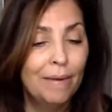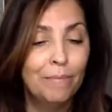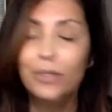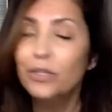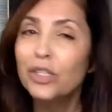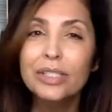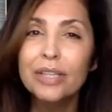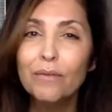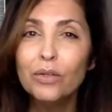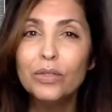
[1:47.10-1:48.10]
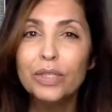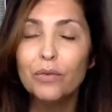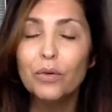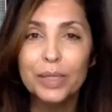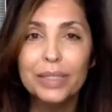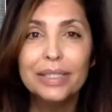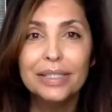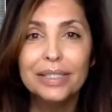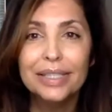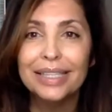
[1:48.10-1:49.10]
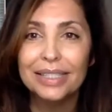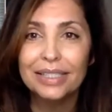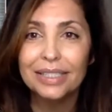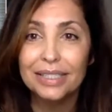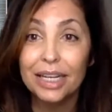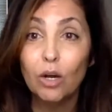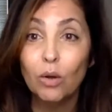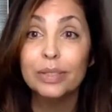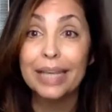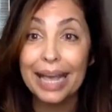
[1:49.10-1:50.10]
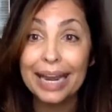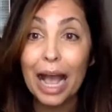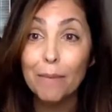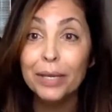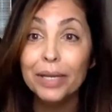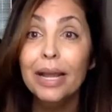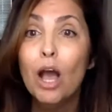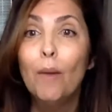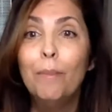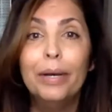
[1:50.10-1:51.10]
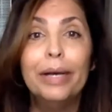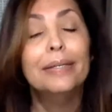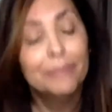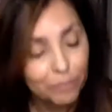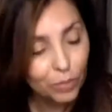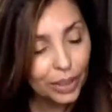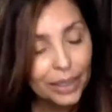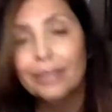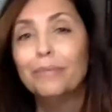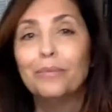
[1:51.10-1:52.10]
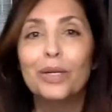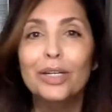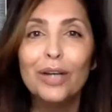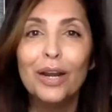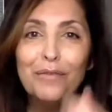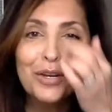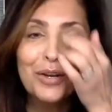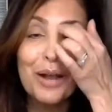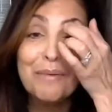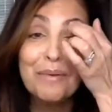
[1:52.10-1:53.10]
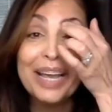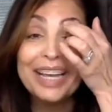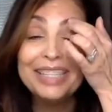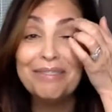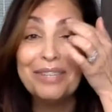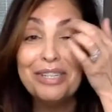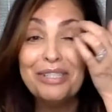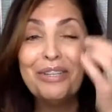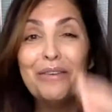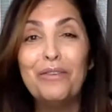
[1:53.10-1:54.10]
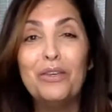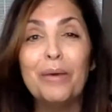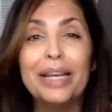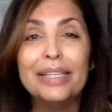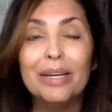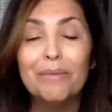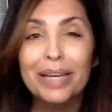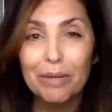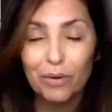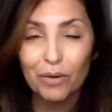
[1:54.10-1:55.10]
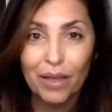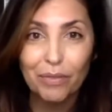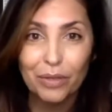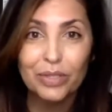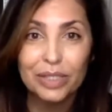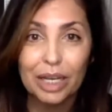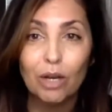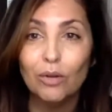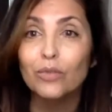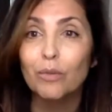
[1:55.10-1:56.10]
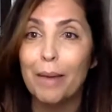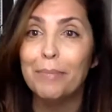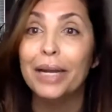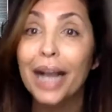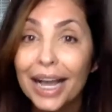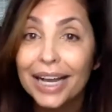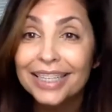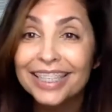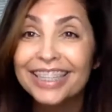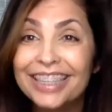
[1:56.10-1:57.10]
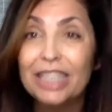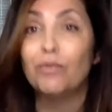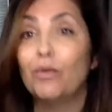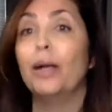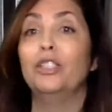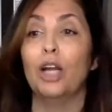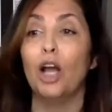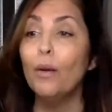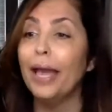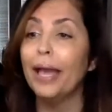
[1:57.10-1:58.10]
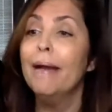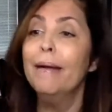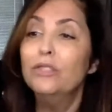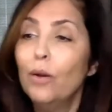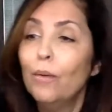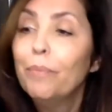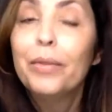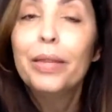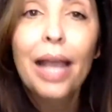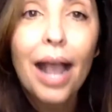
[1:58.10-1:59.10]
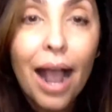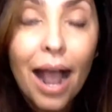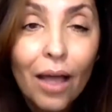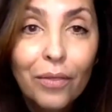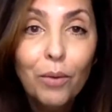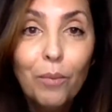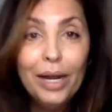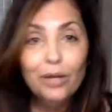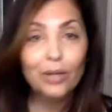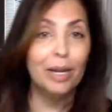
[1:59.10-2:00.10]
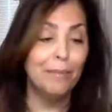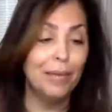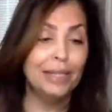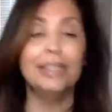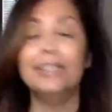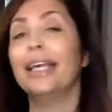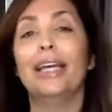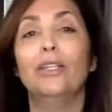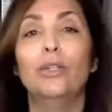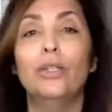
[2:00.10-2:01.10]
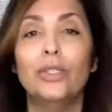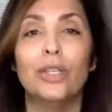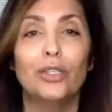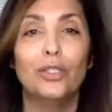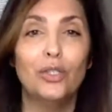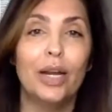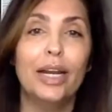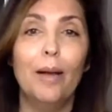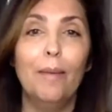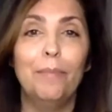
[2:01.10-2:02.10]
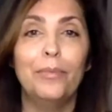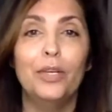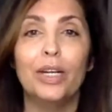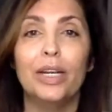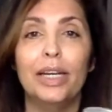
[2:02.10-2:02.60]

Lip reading: There's just several different reasons that sinkholes can happen, but we're gonna try and figure out ways. I'm trying to show you a few ways that we can prevent those sinkholes from happening. Hi, Colleen, thanks for watching. Okay, so the way you're gonna make these candles straight up, you're gonna